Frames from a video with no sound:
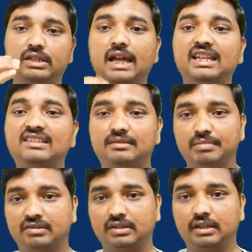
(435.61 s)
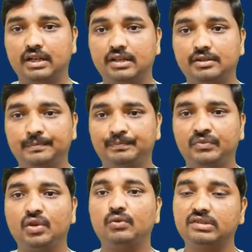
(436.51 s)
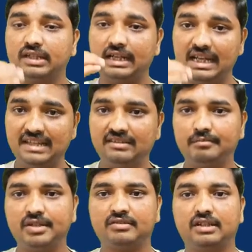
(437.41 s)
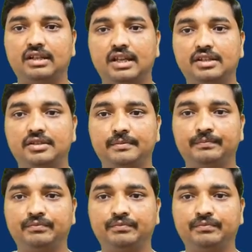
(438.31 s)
highest percentage, what is the least percentage,